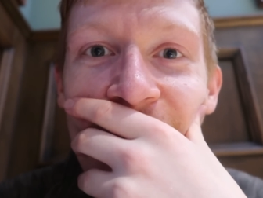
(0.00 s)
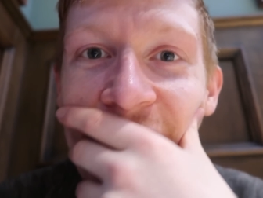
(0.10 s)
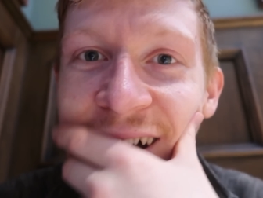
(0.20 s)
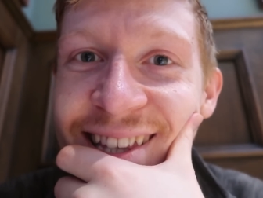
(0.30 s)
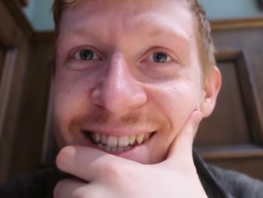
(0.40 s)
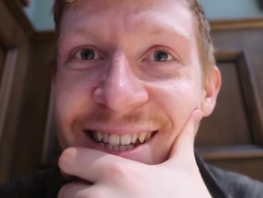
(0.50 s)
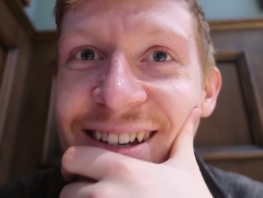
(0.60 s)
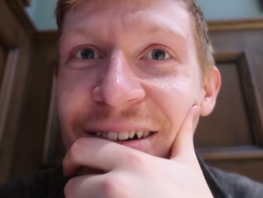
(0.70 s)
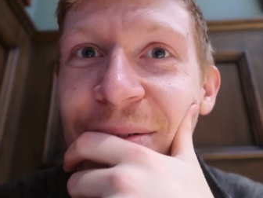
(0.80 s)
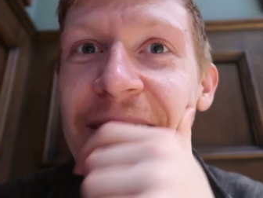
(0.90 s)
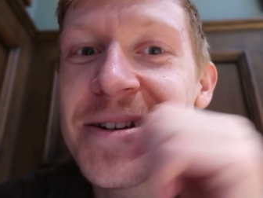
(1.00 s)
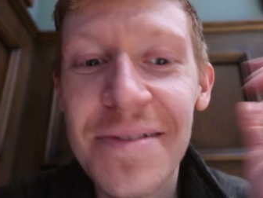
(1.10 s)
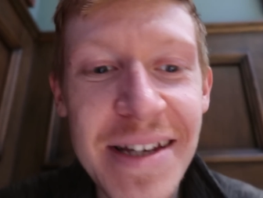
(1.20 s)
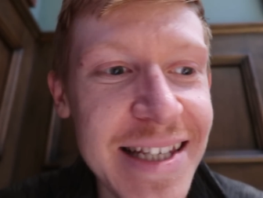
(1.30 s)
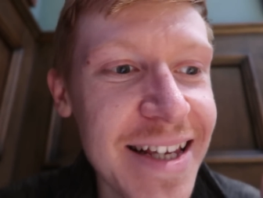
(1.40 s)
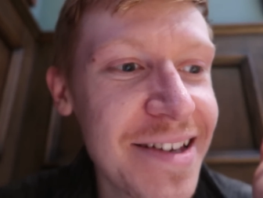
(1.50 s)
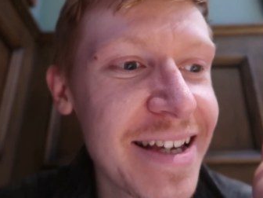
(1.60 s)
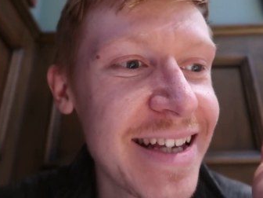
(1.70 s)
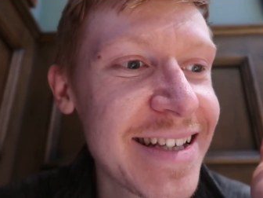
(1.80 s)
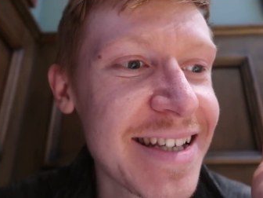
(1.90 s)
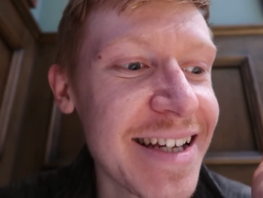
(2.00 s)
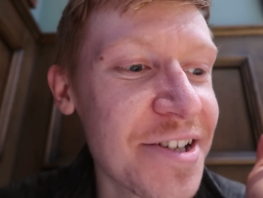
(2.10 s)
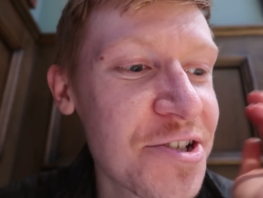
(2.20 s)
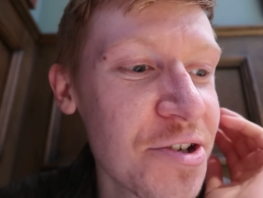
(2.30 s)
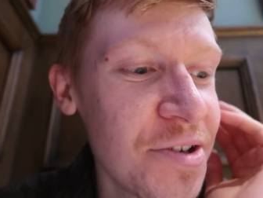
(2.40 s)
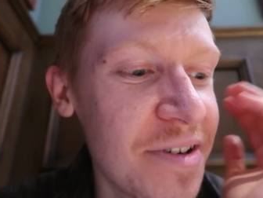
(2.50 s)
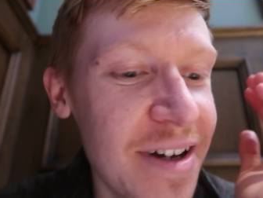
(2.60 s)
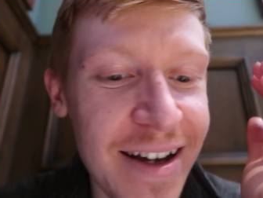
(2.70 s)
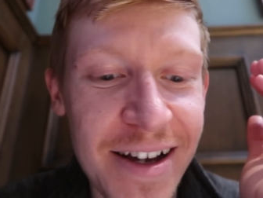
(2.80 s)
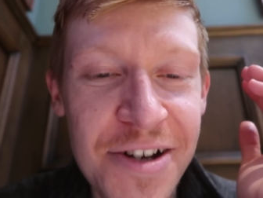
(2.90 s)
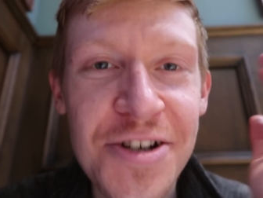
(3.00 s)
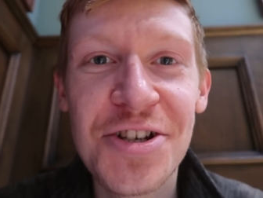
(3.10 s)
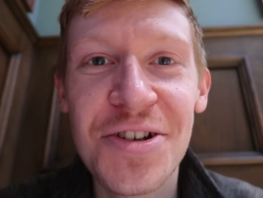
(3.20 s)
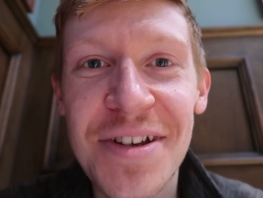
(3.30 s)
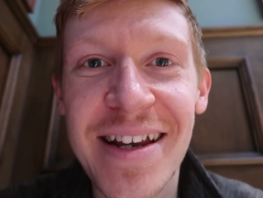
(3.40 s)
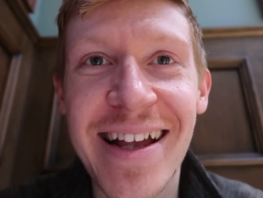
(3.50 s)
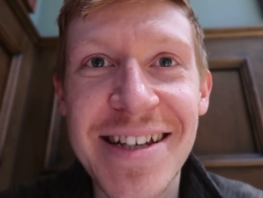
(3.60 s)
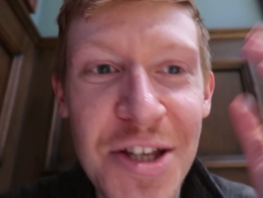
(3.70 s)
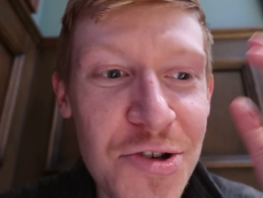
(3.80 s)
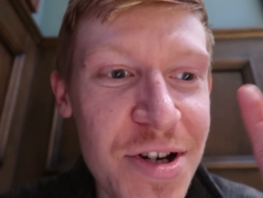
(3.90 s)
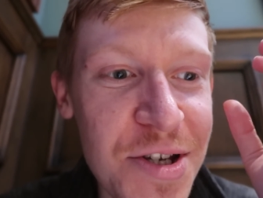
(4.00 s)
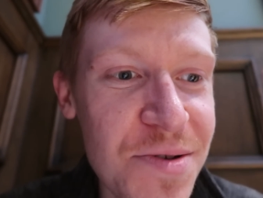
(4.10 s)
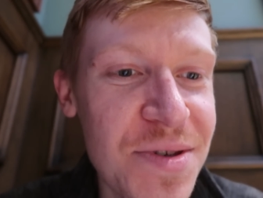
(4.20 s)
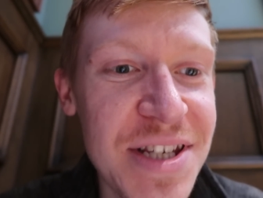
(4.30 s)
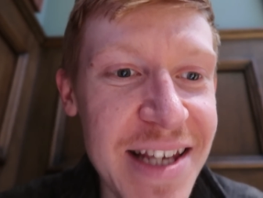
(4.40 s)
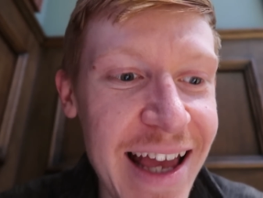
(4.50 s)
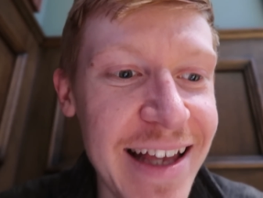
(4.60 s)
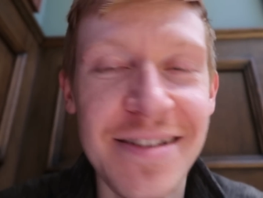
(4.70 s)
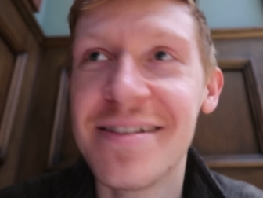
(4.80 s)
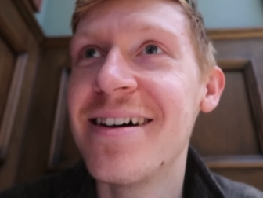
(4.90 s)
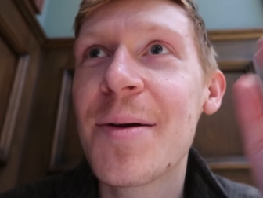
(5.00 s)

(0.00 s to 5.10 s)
What? Why don't they sell Guinness here? Surely that's the drink you'd sell.